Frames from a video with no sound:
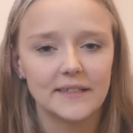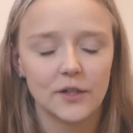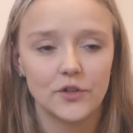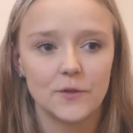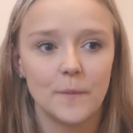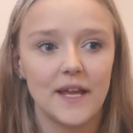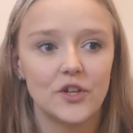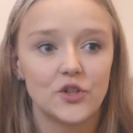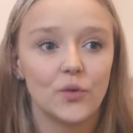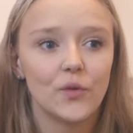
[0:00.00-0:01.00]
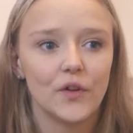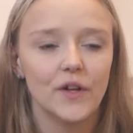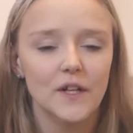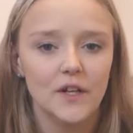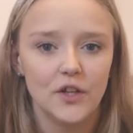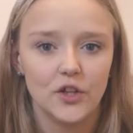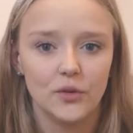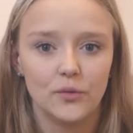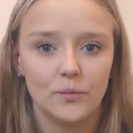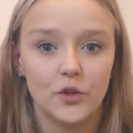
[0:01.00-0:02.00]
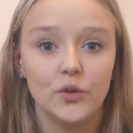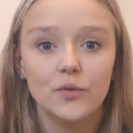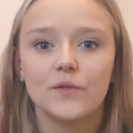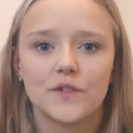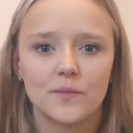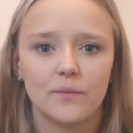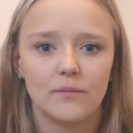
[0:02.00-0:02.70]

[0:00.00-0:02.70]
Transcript: So just make sure that you use